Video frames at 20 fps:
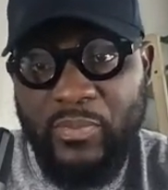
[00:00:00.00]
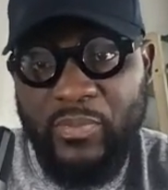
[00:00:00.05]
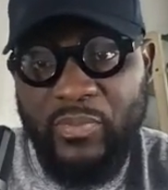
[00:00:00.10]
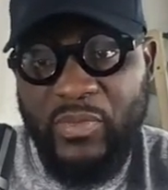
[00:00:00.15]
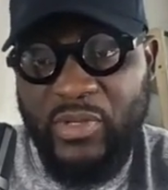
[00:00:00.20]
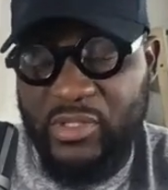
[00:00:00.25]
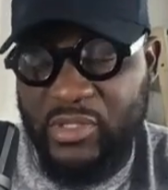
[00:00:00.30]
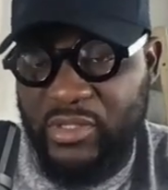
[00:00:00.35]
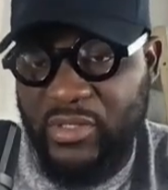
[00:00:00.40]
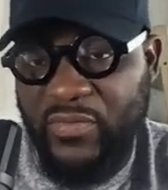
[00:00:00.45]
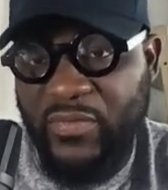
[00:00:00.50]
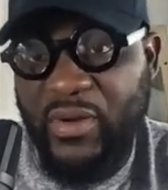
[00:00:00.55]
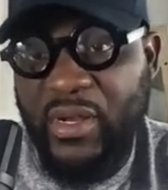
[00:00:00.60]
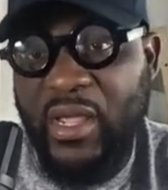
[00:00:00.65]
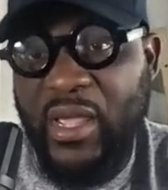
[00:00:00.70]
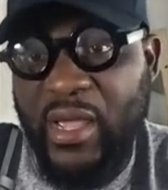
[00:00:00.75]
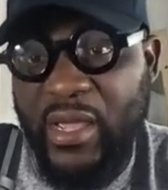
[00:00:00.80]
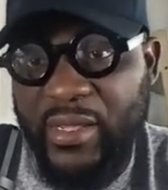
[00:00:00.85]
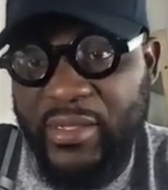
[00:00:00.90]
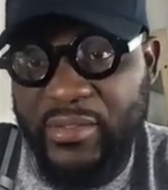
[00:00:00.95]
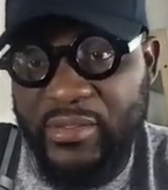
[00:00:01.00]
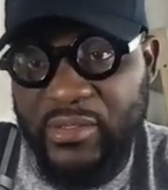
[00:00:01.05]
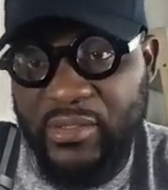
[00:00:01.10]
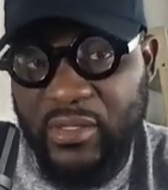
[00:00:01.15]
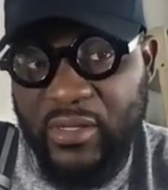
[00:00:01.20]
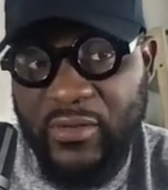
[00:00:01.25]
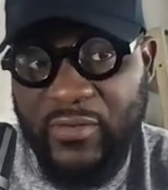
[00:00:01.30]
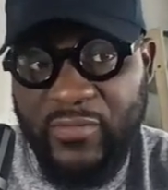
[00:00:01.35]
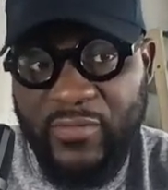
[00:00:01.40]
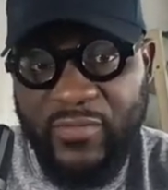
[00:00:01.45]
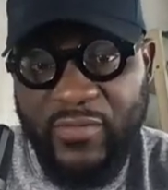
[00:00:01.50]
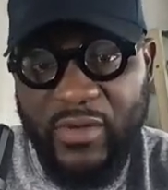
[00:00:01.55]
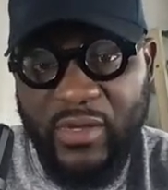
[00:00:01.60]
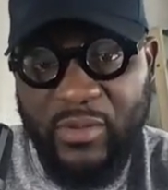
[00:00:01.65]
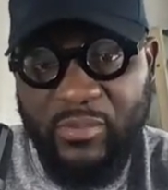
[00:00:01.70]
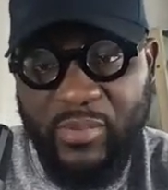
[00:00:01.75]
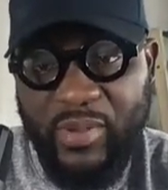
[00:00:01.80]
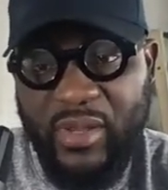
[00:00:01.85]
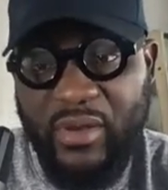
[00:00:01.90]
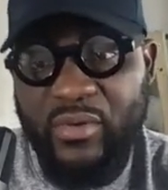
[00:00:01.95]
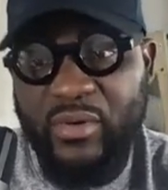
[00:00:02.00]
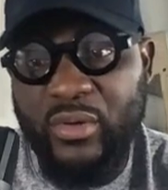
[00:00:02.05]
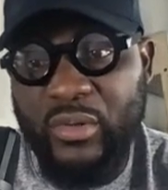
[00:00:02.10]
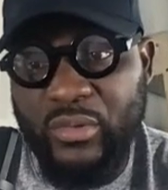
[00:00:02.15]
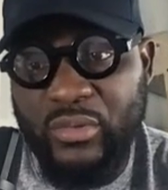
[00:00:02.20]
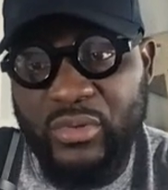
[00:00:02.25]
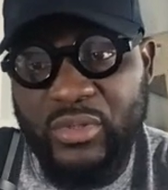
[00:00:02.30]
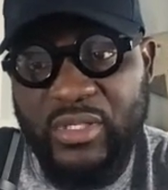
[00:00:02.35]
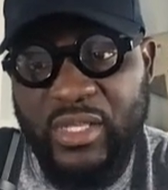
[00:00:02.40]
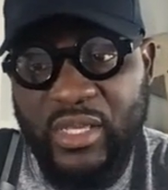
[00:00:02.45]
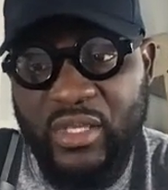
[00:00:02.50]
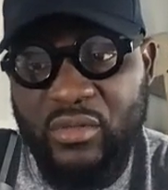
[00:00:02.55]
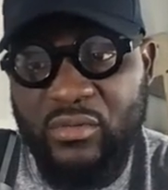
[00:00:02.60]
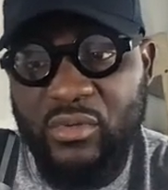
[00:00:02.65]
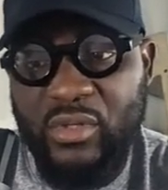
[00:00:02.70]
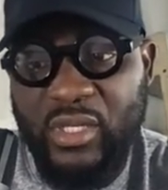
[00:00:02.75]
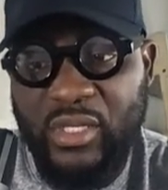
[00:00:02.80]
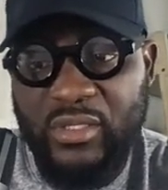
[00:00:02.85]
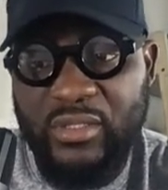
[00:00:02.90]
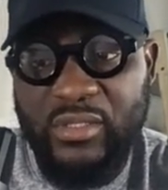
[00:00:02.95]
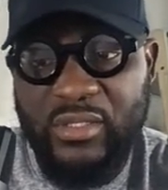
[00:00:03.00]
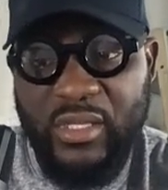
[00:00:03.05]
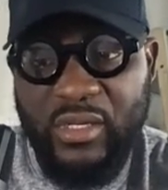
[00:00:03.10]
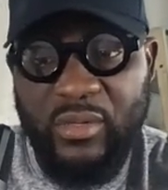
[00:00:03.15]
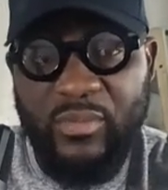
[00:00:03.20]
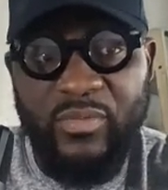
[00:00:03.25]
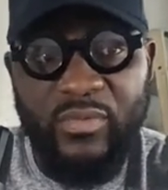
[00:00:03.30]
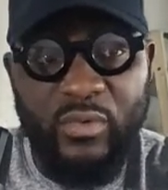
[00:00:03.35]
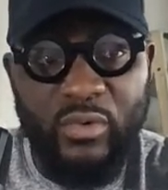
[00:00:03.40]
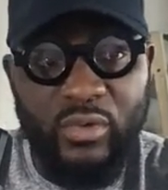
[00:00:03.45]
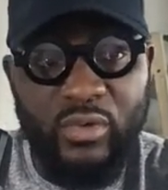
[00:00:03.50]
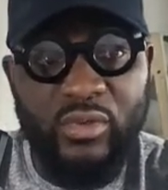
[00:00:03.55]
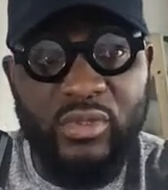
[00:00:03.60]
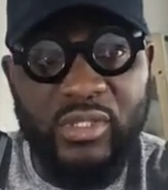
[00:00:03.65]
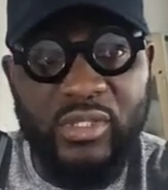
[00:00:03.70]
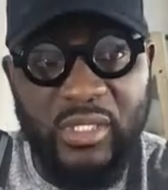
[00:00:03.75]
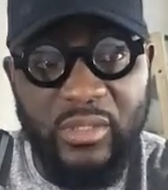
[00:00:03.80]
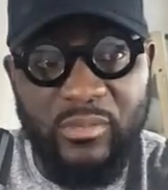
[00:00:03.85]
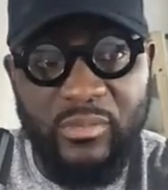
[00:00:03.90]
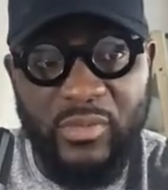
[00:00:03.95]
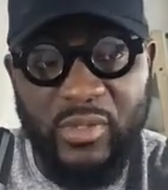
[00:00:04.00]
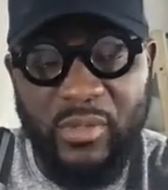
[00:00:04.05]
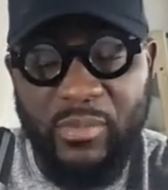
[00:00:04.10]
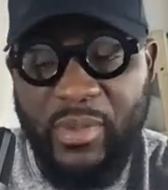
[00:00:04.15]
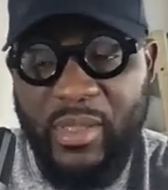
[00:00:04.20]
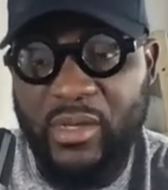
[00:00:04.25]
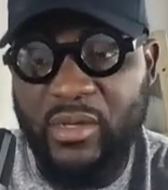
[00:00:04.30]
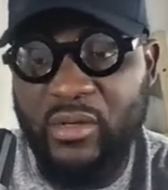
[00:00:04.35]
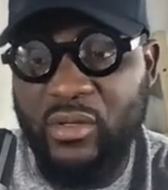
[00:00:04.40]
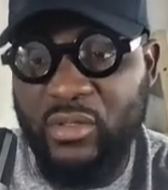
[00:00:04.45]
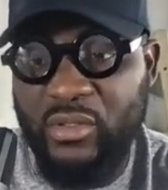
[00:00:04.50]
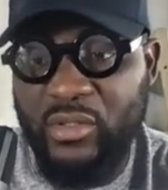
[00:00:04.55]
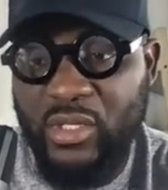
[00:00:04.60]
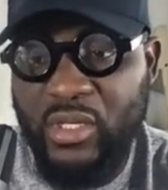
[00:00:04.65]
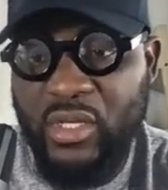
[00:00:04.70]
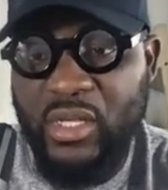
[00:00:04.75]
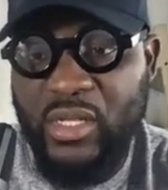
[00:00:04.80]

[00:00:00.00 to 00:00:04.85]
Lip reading: There's different kinds of payrolls that you can set up for your team, depending on